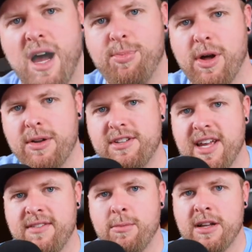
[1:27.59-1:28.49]
Uploaded
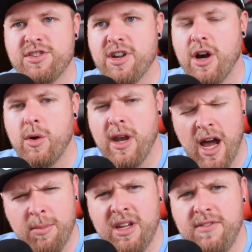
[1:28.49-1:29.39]
seven months ago, and
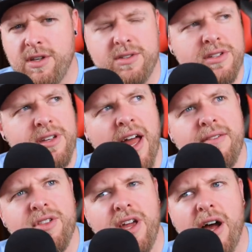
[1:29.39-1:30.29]
how many views does it
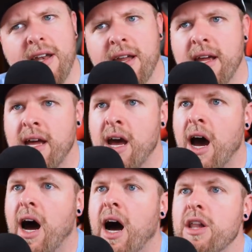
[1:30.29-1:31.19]
have, Leon?
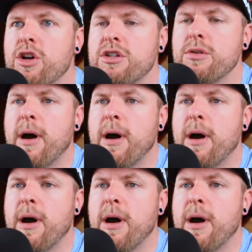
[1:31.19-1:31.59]
Uh, looks